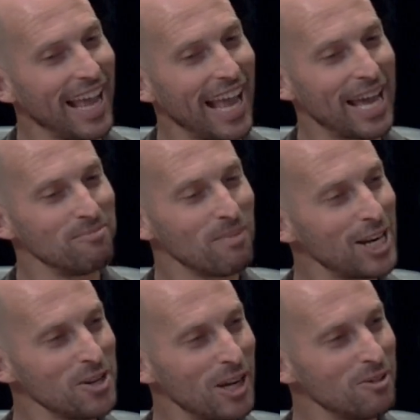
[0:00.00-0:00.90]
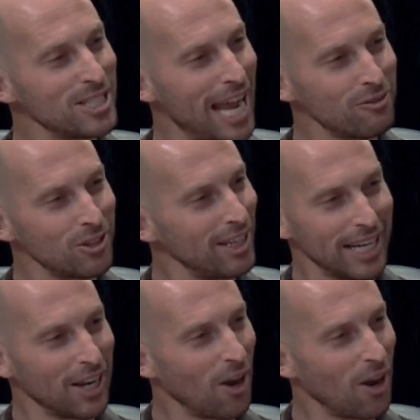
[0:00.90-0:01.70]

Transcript: And mind you, it was after like